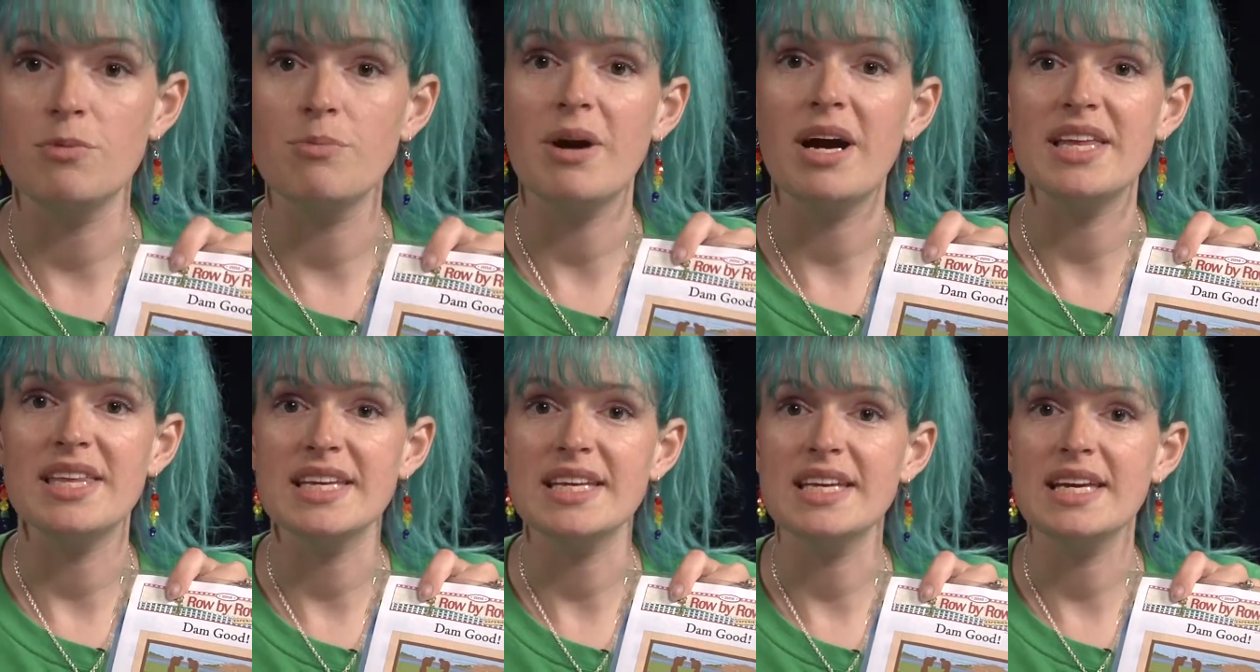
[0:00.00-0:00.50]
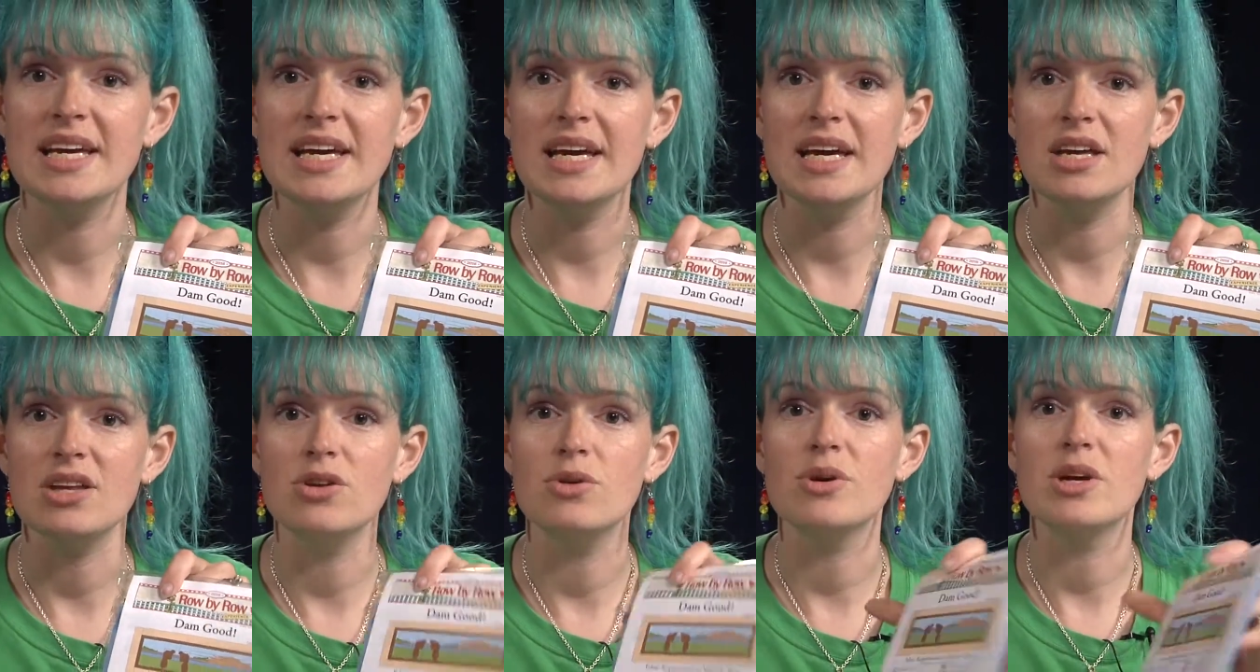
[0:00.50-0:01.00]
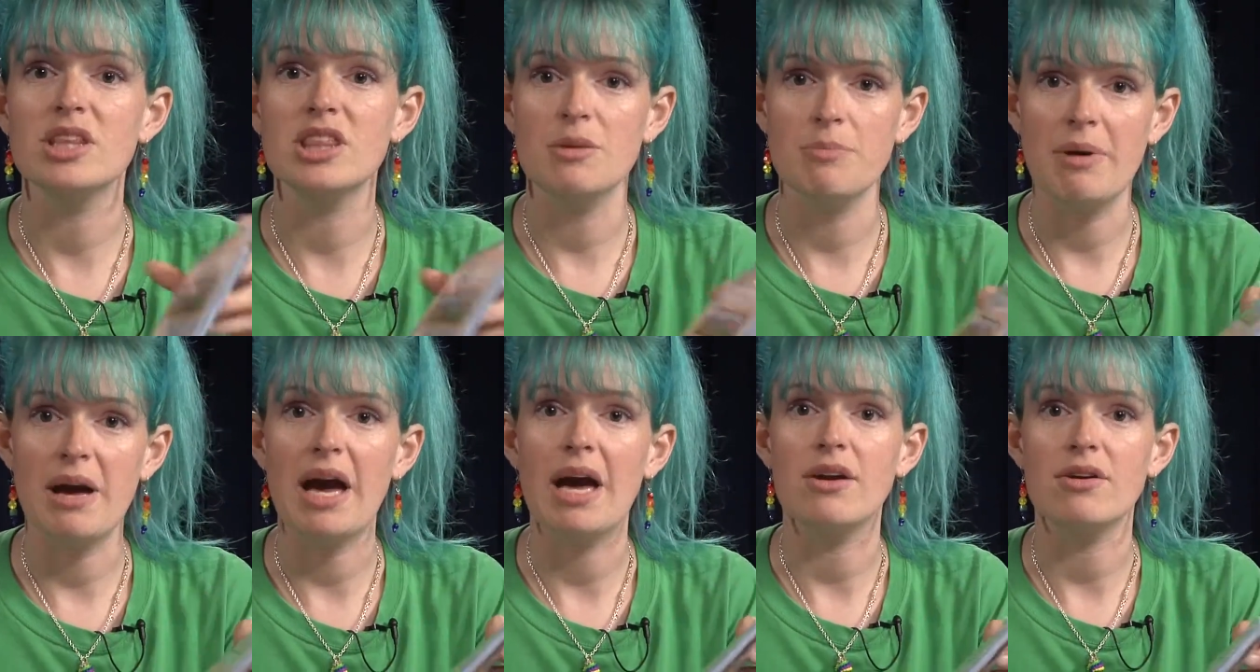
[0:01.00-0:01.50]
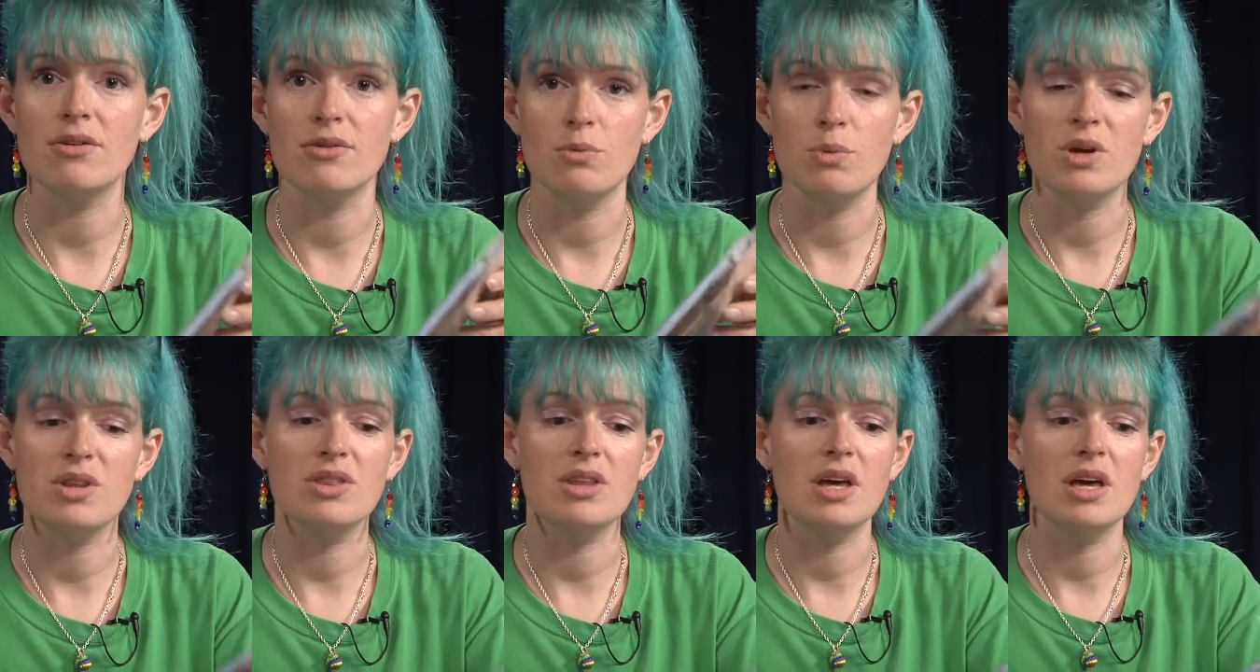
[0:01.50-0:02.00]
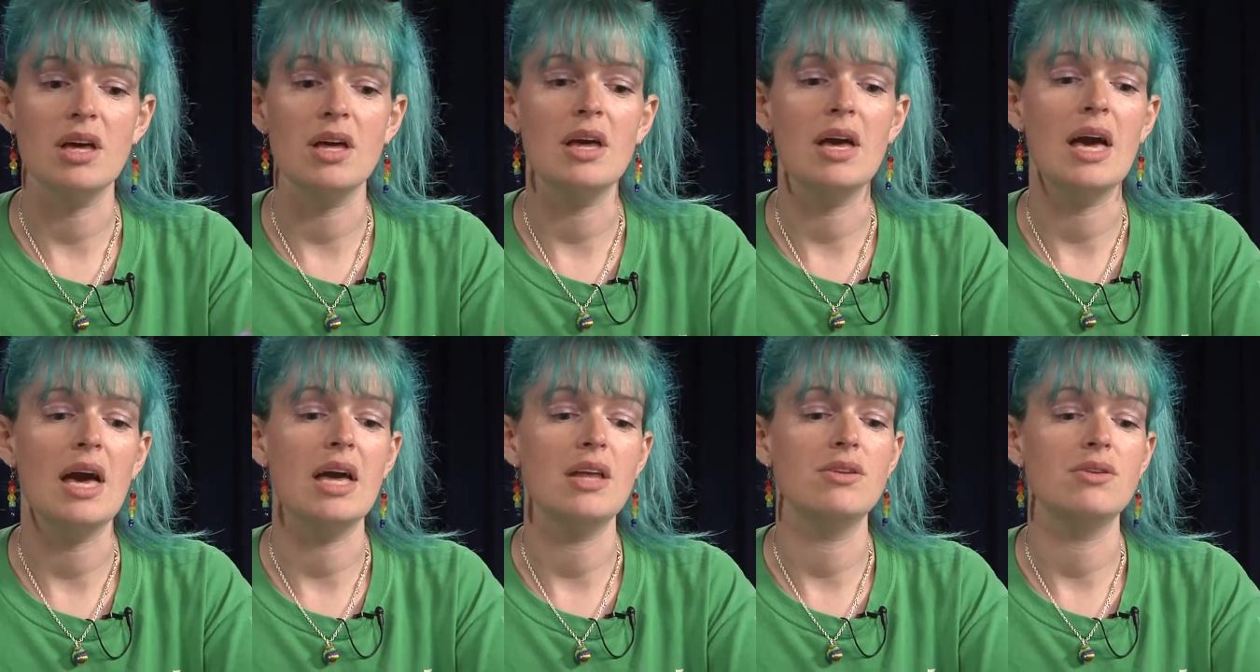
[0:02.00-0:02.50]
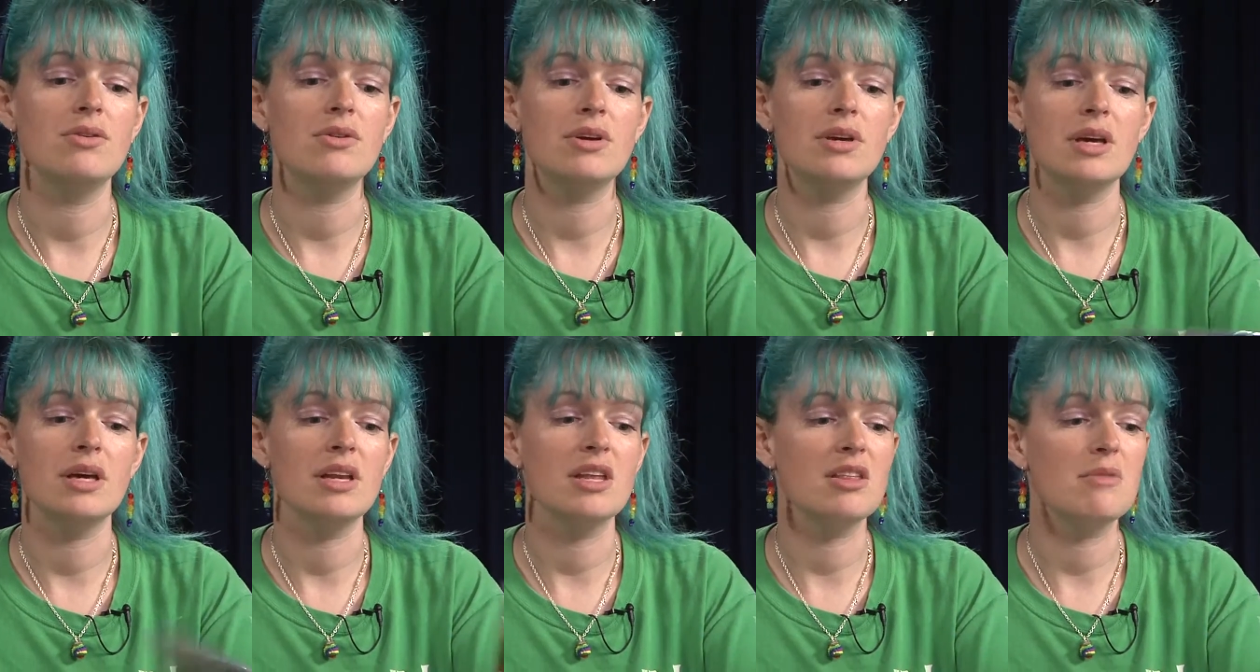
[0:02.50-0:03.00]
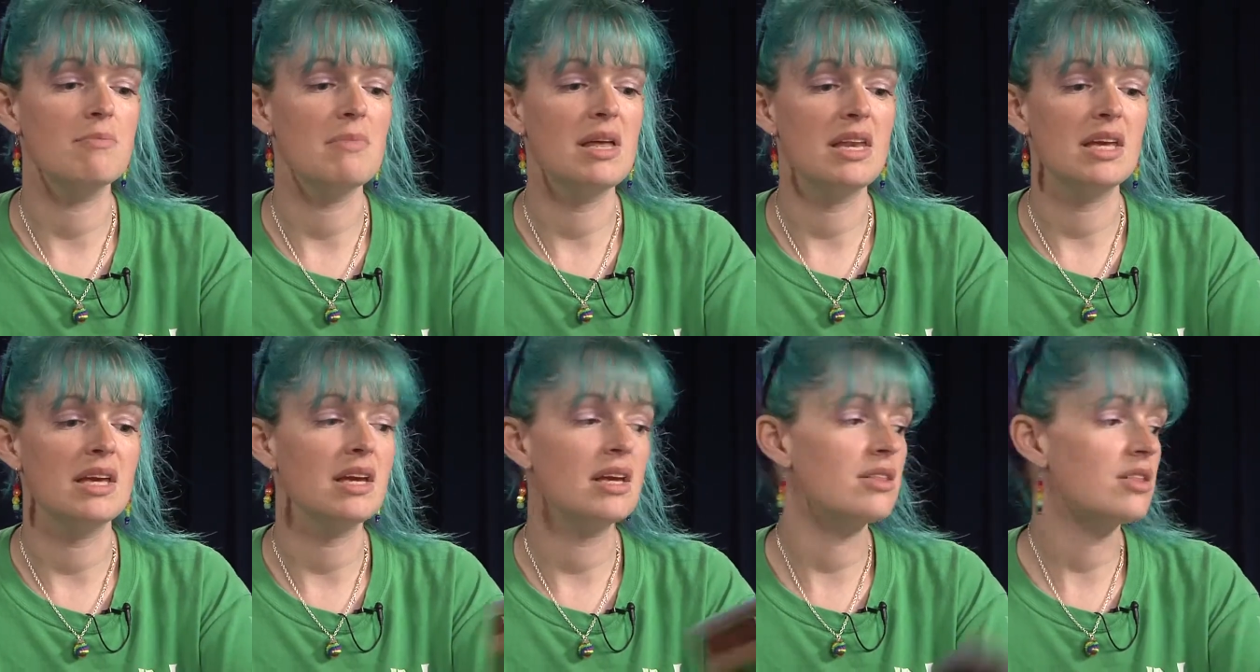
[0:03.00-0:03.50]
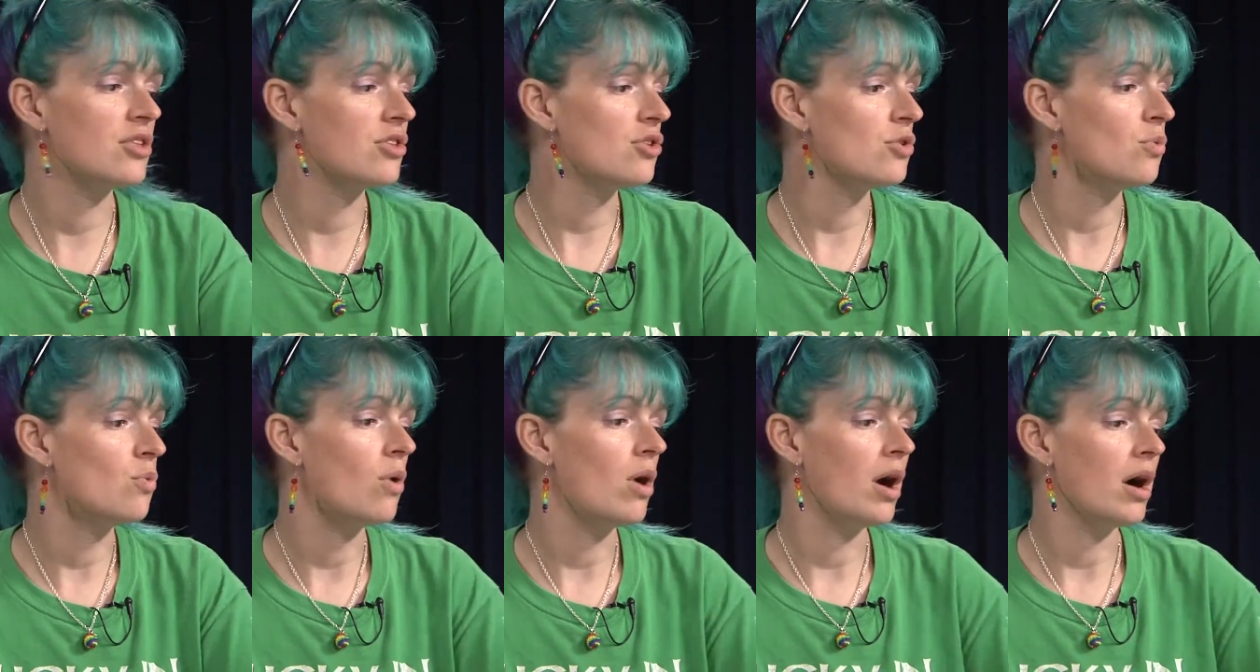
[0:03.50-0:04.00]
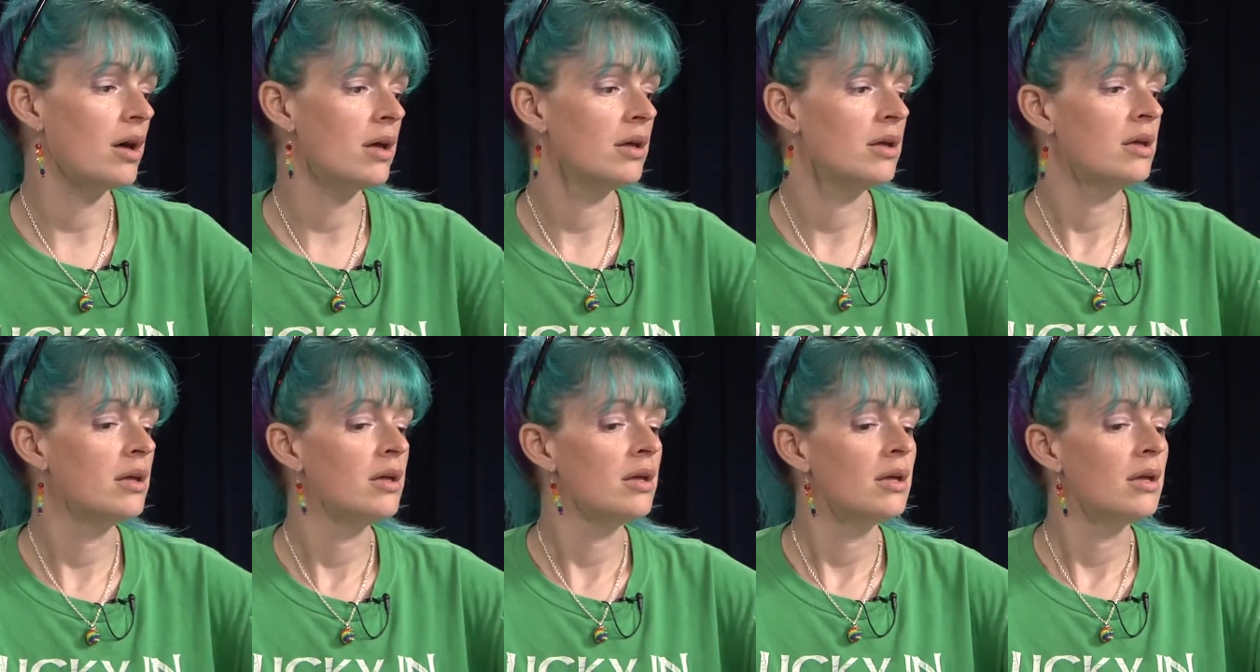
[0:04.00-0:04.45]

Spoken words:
you buy the kit, you get the pattern with it, and you can get as many kits as you want.